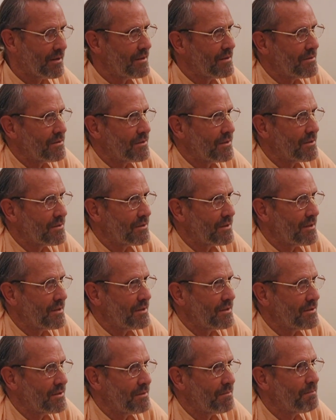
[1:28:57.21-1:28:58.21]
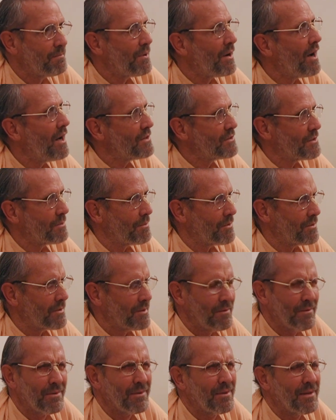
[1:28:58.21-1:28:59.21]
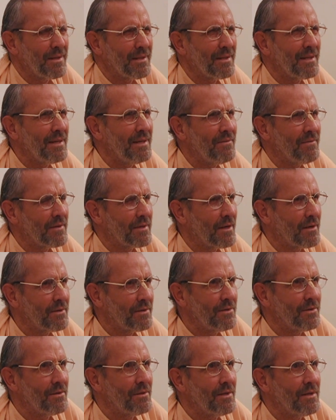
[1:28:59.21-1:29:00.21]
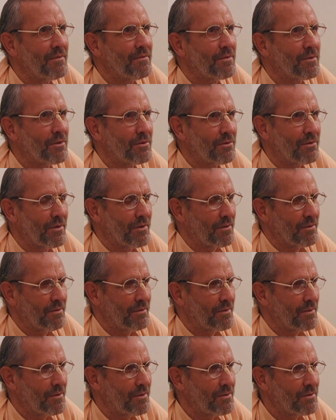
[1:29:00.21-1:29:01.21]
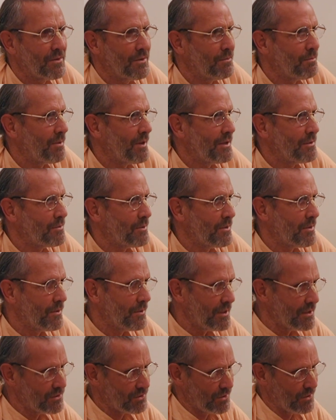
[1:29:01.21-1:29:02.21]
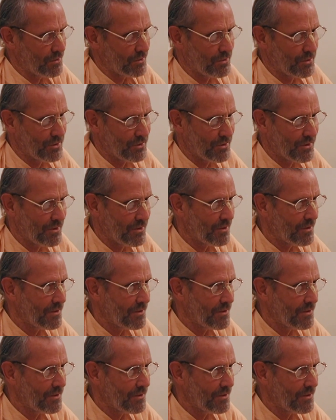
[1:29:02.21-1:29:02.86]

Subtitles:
And it's just, it is impossible to think, leaving? How can you leave Krishna? There is no place where there is no Krishna.